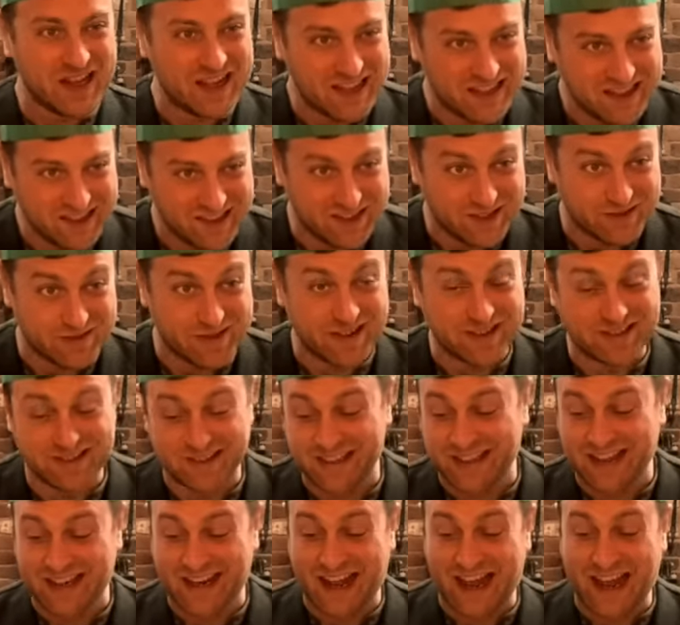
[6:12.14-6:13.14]

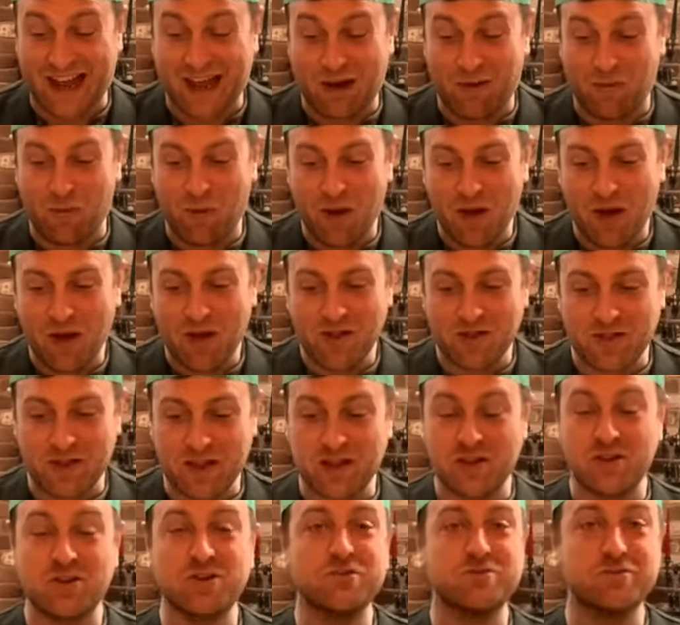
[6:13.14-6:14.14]
interesting how
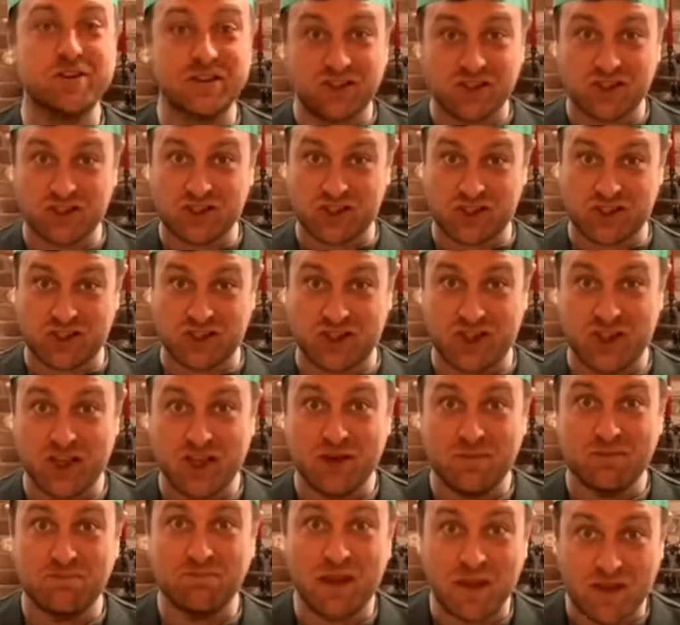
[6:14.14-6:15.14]
the Christian
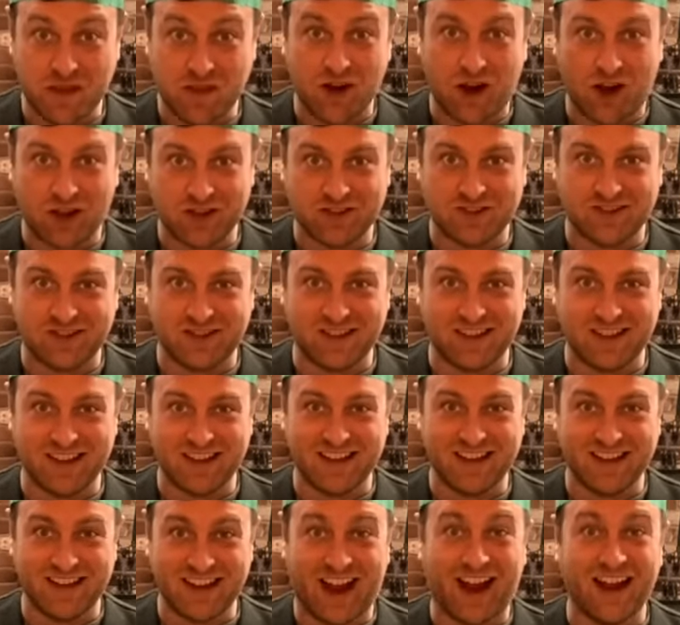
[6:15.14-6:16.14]
mythos,
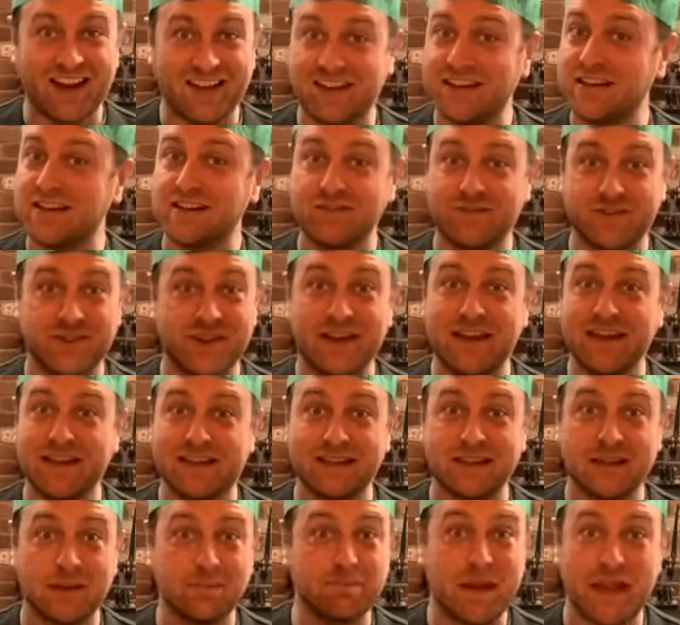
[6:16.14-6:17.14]
the idea of the
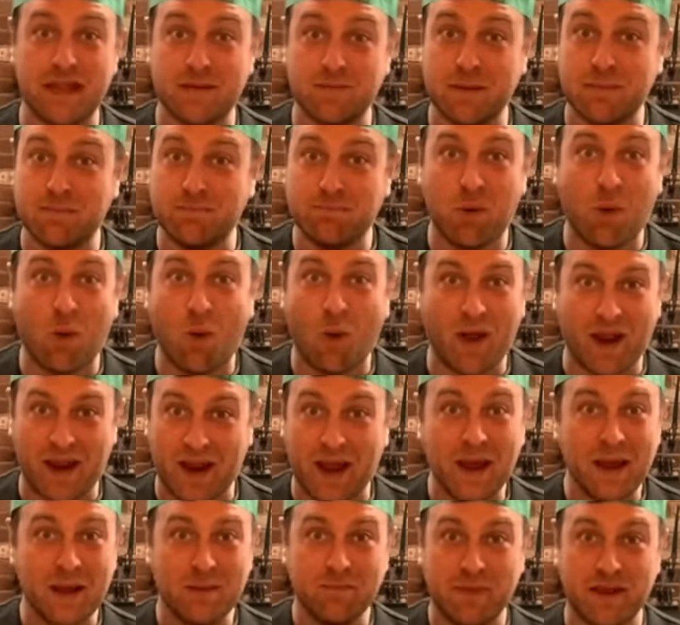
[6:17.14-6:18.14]
little baby boy
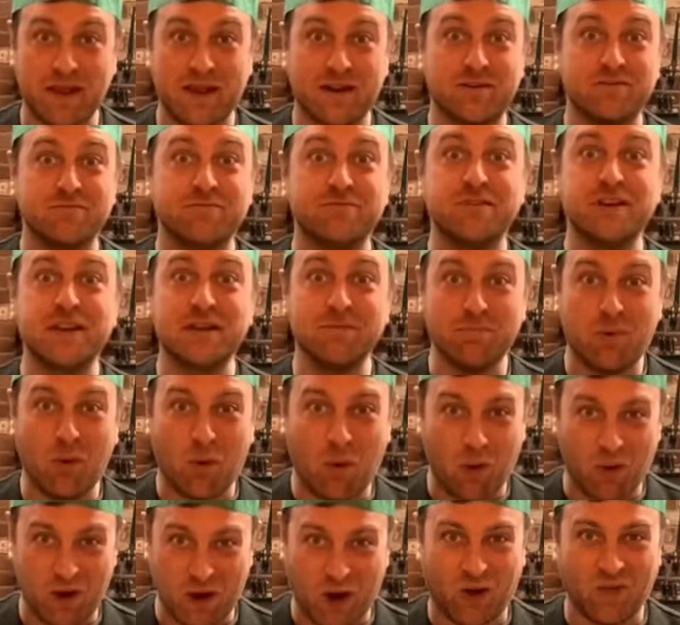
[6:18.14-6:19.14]
being
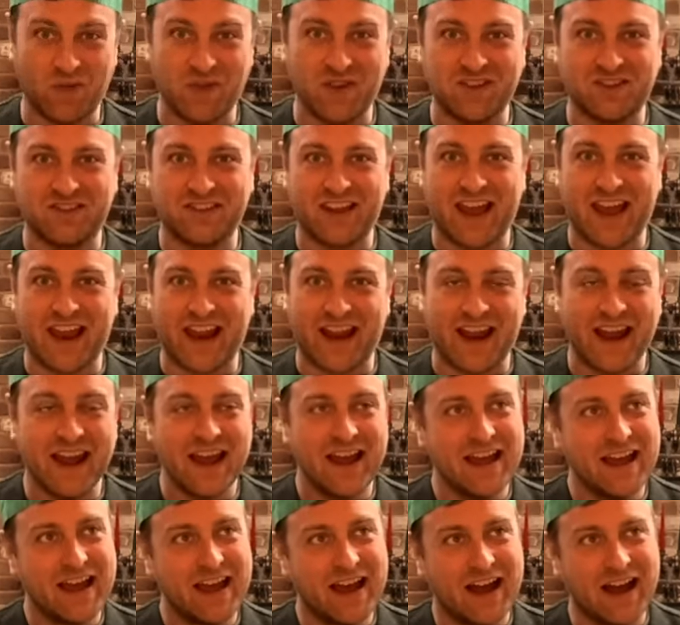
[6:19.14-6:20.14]
reborn on this day,
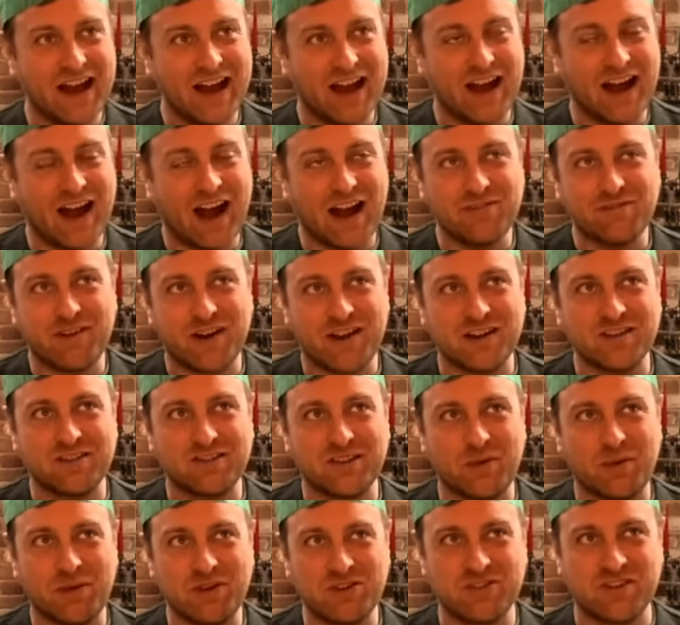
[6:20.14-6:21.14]
I find it
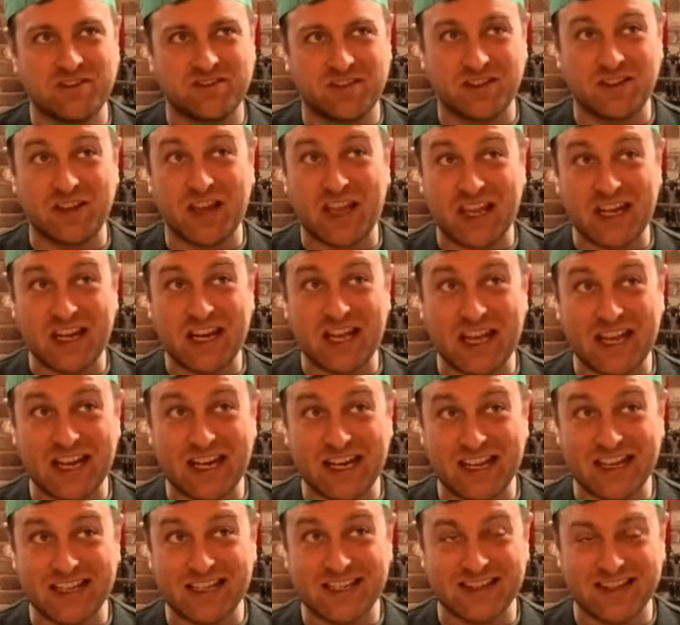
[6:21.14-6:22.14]
so interesting that in
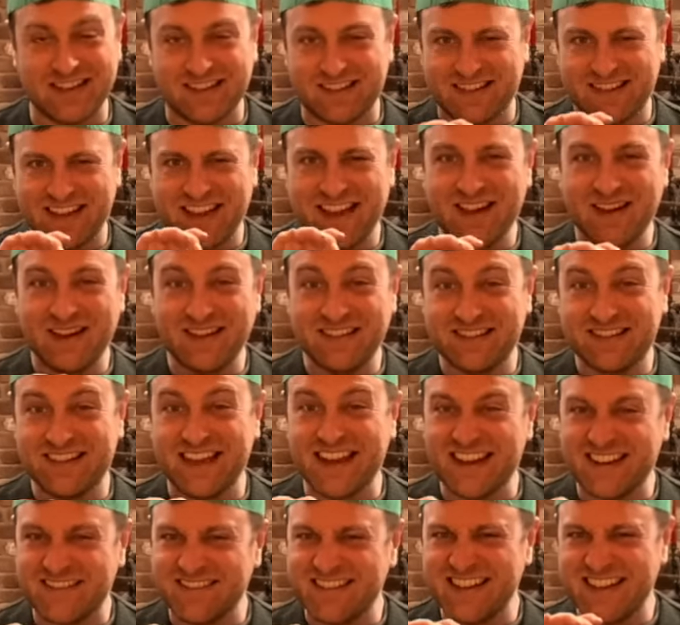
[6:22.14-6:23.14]
English, this
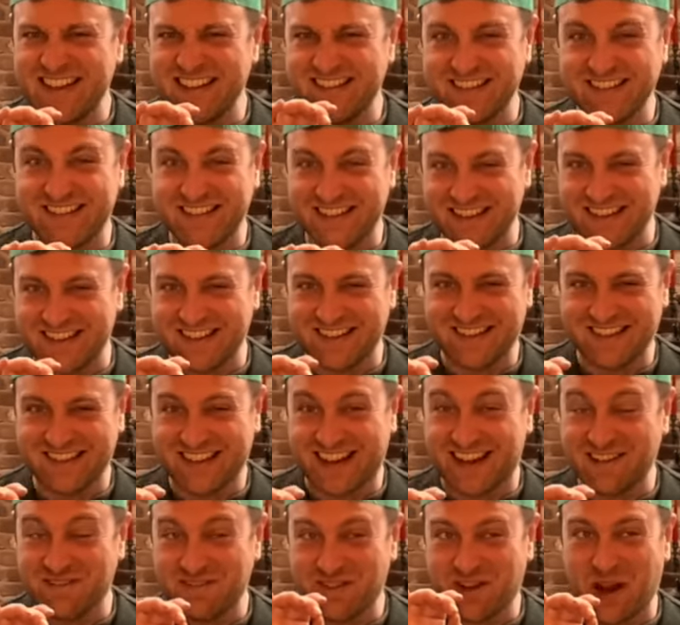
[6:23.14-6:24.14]
synchronicity, this
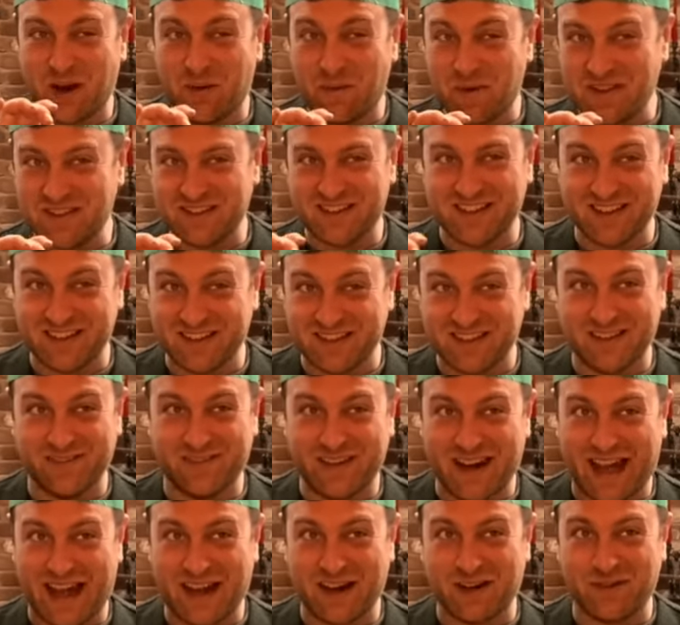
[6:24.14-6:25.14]
kind of coincidence of
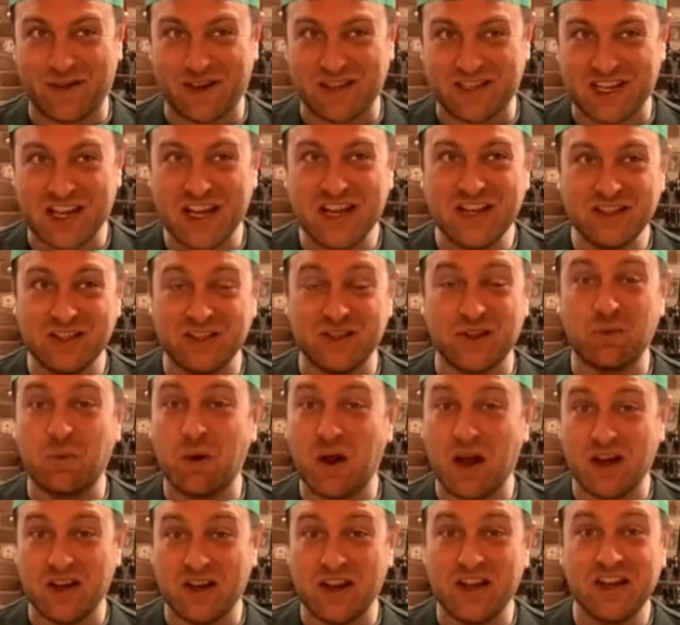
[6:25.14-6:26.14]
language, that the
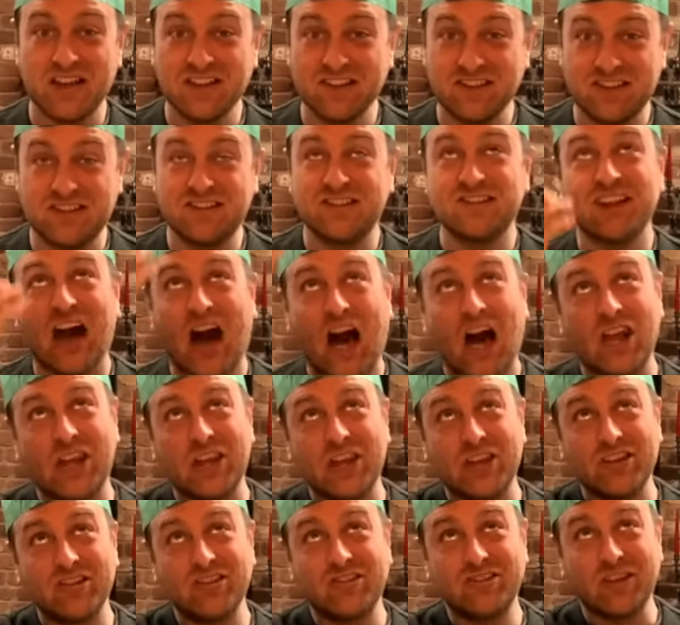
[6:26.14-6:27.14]
word
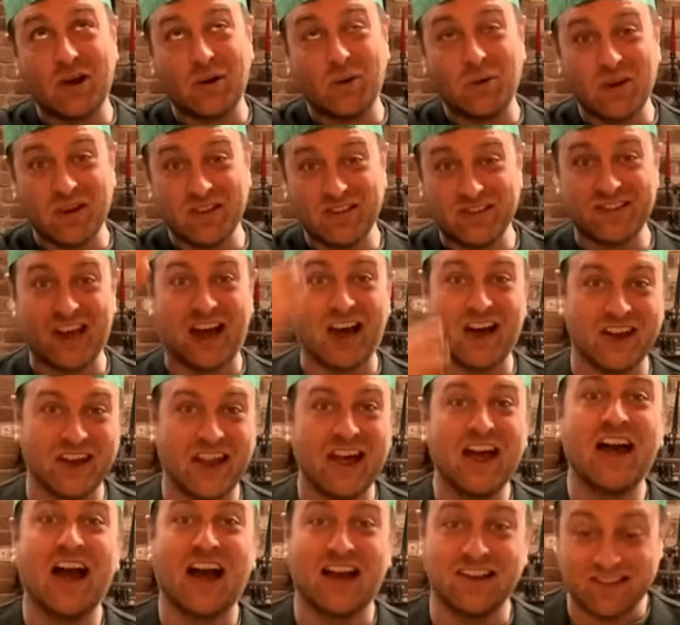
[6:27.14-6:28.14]
sun, solar sun,
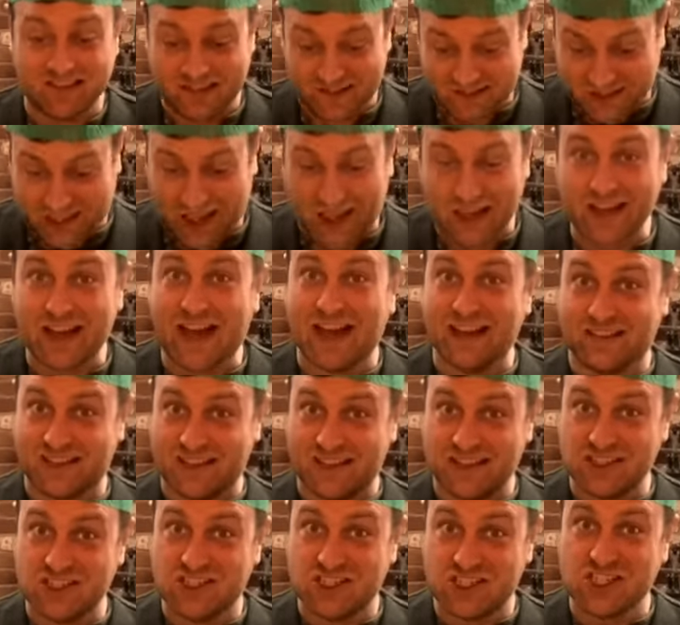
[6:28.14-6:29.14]
and sun as
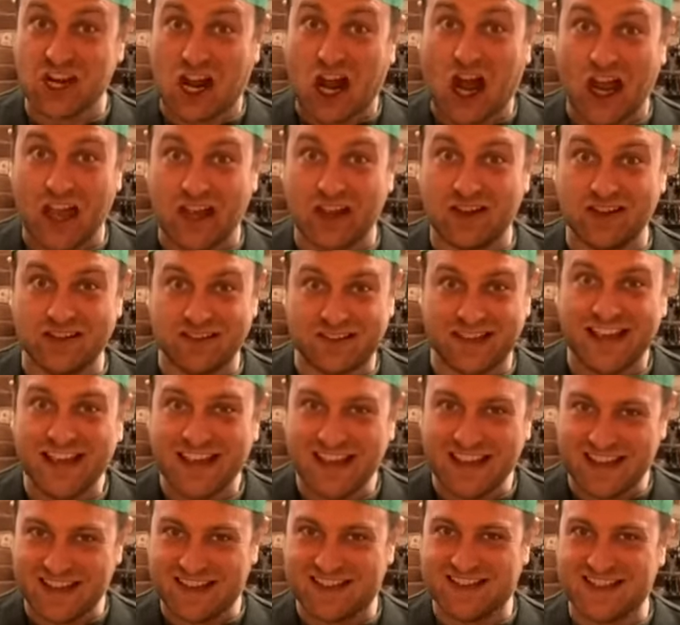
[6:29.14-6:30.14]
in child,
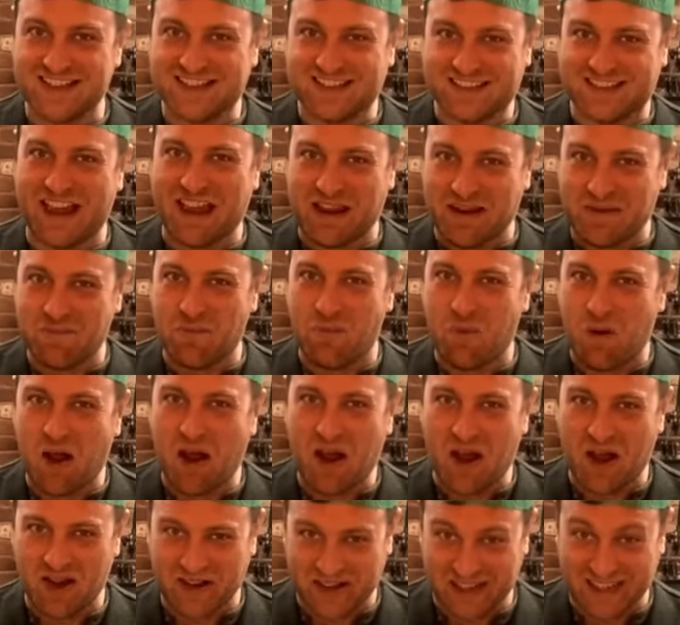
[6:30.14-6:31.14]
is the same
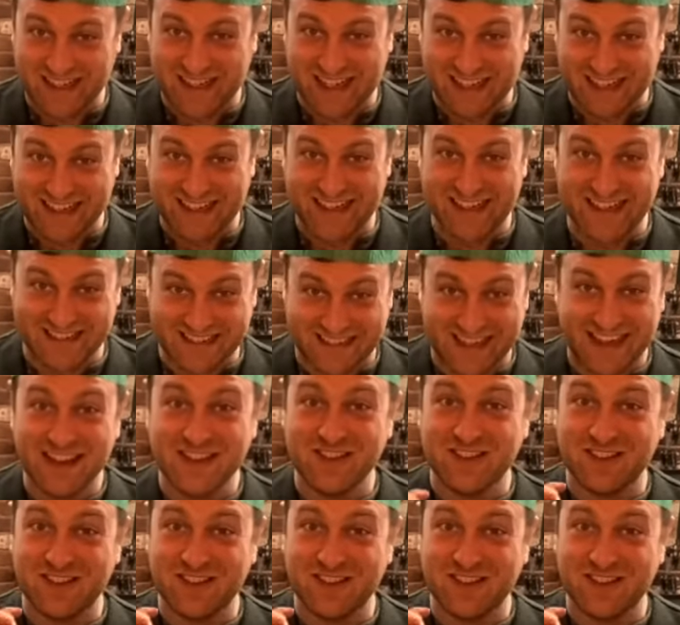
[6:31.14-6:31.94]
word in English.